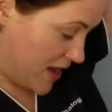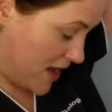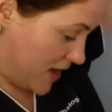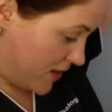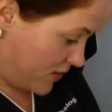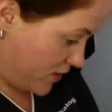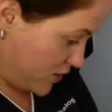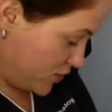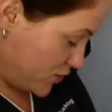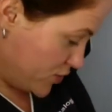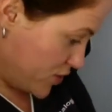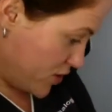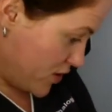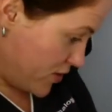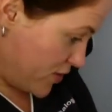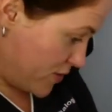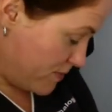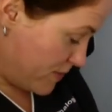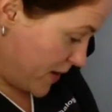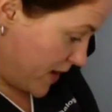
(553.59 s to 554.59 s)
And then you start
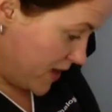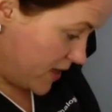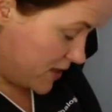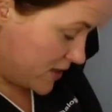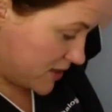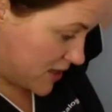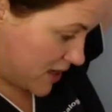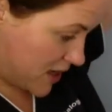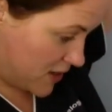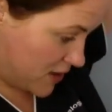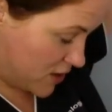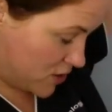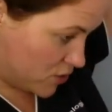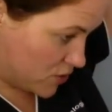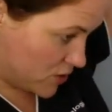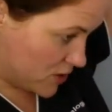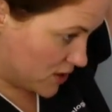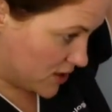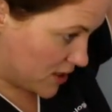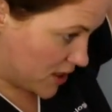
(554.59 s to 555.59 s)
at the base, and then you
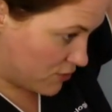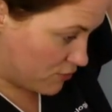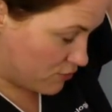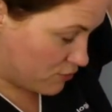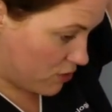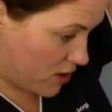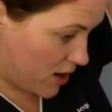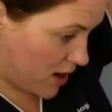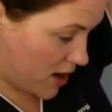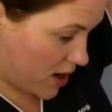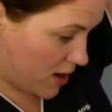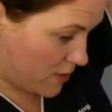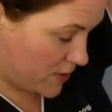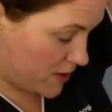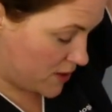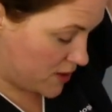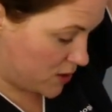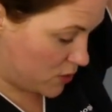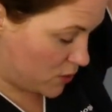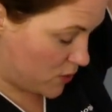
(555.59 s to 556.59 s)
just take right up
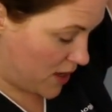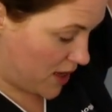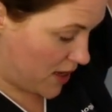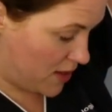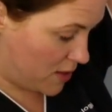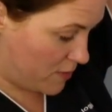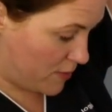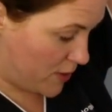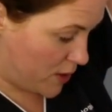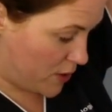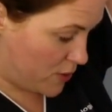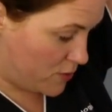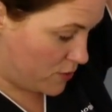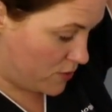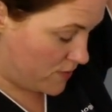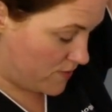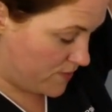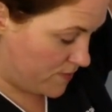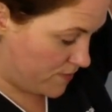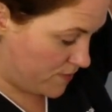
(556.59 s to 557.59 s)
until you hit the
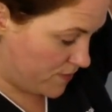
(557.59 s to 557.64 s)
bone.